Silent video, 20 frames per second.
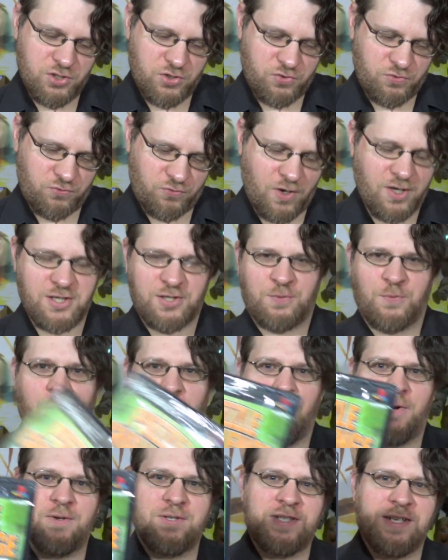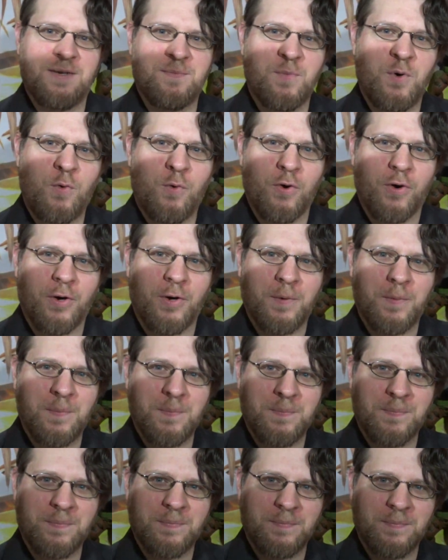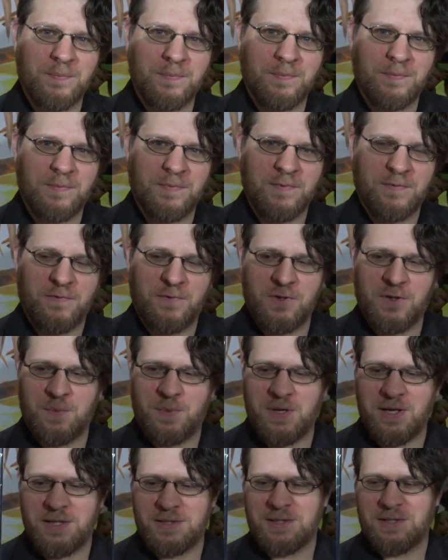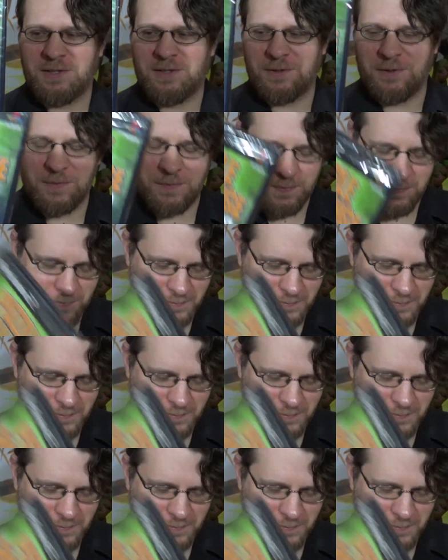Crosswords and More for the PS2.